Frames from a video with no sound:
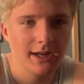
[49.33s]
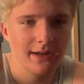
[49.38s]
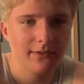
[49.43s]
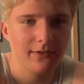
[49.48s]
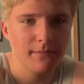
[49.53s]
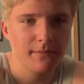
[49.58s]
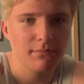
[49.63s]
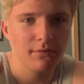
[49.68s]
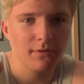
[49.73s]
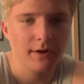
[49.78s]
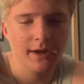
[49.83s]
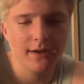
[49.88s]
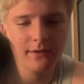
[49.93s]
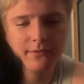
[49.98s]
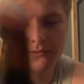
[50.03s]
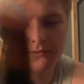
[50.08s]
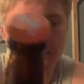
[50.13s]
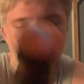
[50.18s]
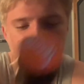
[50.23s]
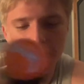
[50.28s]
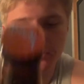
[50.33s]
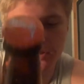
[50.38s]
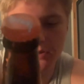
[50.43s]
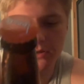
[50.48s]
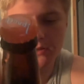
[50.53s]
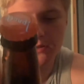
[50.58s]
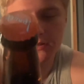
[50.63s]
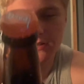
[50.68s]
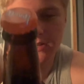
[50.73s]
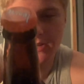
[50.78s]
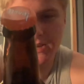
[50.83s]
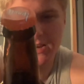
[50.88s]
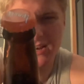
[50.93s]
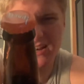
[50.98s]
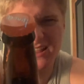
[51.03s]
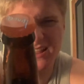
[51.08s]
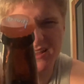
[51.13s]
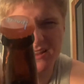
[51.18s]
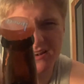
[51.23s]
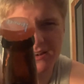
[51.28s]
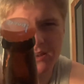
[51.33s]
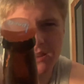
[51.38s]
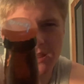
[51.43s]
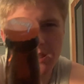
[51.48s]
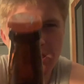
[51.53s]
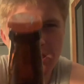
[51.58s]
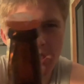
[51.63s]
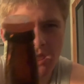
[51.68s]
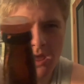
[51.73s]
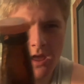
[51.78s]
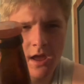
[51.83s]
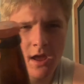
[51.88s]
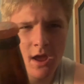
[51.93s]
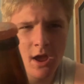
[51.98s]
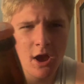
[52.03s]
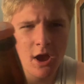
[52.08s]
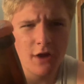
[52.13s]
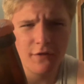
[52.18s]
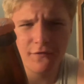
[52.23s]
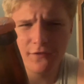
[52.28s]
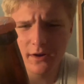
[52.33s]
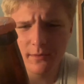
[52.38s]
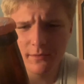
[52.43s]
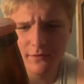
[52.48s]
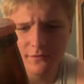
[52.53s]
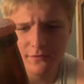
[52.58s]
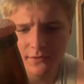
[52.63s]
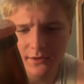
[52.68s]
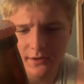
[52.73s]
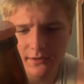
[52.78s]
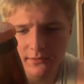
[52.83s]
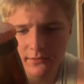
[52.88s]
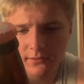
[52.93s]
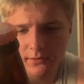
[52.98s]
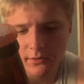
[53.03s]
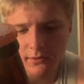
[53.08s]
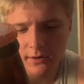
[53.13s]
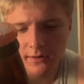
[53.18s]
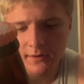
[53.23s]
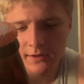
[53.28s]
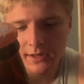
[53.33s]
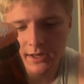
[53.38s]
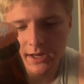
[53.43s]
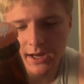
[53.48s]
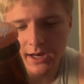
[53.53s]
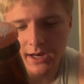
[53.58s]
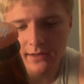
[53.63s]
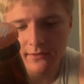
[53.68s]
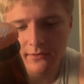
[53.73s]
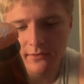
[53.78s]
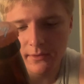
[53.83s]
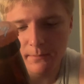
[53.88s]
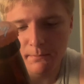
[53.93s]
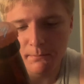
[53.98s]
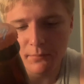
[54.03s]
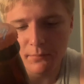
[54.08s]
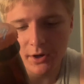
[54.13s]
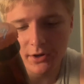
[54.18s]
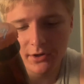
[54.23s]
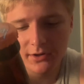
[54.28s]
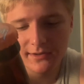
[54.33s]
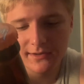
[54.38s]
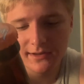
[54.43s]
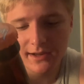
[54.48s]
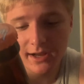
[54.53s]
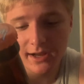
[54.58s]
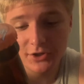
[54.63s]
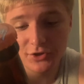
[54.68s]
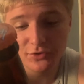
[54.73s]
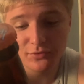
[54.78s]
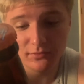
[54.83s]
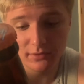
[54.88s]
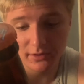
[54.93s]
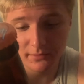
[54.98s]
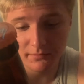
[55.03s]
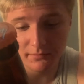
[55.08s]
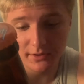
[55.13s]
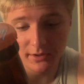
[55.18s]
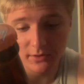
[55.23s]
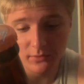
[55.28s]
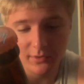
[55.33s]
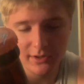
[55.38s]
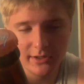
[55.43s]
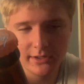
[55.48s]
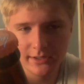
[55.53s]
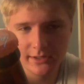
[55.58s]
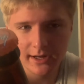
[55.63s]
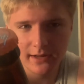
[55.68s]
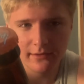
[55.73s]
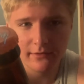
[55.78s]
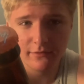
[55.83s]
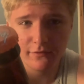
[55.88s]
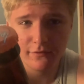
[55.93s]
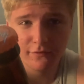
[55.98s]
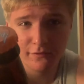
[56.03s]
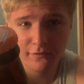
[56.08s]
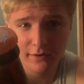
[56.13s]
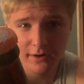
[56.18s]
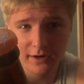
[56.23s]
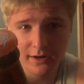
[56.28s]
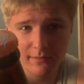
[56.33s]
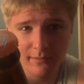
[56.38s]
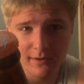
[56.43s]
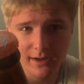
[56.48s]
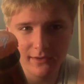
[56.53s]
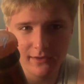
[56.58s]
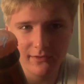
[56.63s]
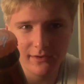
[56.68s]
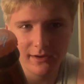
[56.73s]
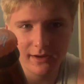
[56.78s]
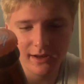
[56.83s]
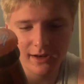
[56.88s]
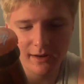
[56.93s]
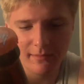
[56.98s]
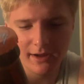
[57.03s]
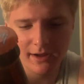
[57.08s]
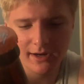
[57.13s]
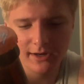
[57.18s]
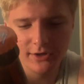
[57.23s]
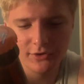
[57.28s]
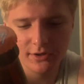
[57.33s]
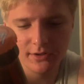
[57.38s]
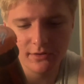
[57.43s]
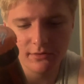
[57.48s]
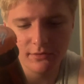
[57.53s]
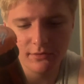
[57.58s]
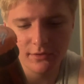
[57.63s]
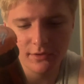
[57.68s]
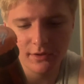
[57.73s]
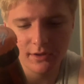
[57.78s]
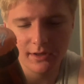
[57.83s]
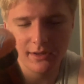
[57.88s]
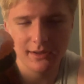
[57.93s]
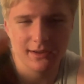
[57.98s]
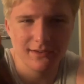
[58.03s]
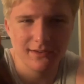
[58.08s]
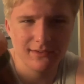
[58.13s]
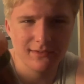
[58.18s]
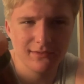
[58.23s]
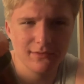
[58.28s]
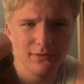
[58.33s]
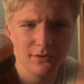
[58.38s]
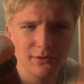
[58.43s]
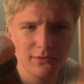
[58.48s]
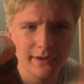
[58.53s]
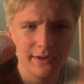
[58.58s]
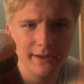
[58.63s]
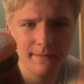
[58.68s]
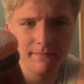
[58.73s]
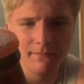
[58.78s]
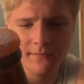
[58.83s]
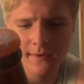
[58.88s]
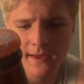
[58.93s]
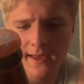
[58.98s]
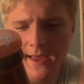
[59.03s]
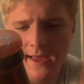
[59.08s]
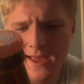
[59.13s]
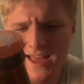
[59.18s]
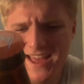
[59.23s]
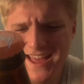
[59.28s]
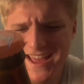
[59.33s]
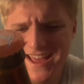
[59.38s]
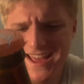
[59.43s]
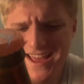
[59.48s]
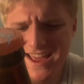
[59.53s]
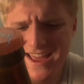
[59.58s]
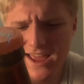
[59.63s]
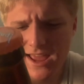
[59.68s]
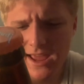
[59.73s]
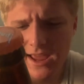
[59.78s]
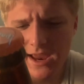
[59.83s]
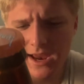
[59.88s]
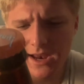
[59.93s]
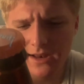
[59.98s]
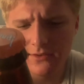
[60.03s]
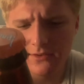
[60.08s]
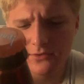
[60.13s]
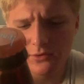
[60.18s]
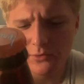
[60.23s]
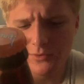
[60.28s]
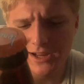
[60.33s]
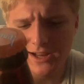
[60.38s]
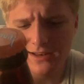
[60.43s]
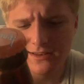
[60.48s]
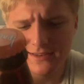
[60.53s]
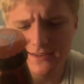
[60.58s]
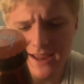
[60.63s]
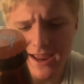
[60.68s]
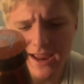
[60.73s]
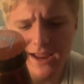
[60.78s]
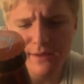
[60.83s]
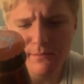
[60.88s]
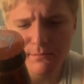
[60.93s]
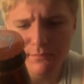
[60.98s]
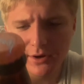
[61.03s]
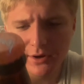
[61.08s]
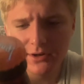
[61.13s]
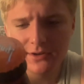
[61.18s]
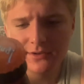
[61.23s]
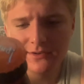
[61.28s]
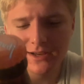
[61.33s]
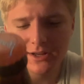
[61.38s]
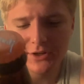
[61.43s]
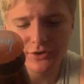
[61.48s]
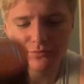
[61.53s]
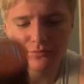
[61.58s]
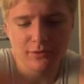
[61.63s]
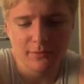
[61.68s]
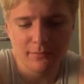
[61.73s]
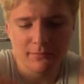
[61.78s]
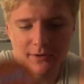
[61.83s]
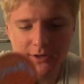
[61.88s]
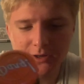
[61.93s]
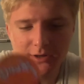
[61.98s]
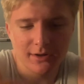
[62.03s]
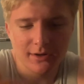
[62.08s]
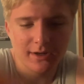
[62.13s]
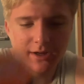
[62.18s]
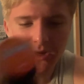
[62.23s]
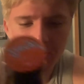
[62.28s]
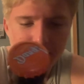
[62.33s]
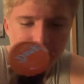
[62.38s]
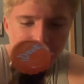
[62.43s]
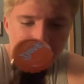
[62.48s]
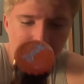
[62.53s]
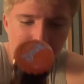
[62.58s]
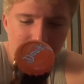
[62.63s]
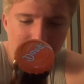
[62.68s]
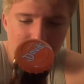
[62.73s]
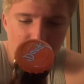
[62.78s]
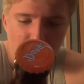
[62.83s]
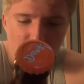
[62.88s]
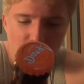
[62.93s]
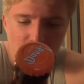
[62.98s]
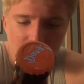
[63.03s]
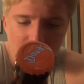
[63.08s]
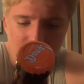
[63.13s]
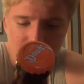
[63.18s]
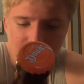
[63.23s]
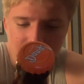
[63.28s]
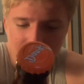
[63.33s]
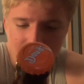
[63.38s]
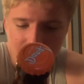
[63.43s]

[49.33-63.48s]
is a brand of soda. I got it at a Farm and Fleet store, and it's Butterscotch Rootbeer, which sounds freaking amazing. And I'm not going to drink the whole thing because it's a little late. And so we got Dang Butterscotch Rootbeer coming in about 180